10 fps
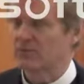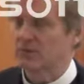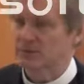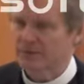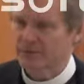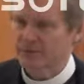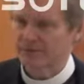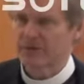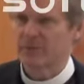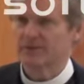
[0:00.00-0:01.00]
I won't go through
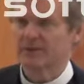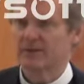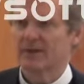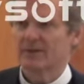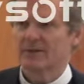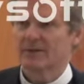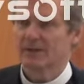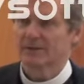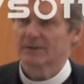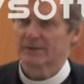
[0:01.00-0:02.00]
them.
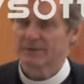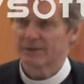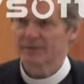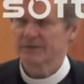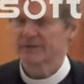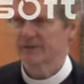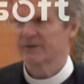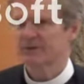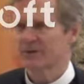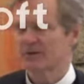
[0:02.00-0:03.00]

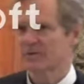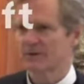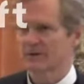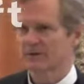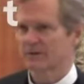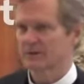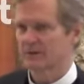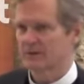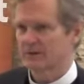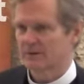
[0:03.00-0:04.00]
These are what are
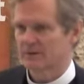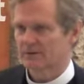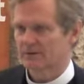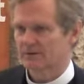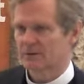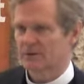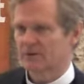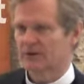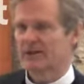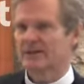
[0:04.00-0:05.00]

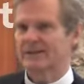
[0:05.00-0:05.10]
called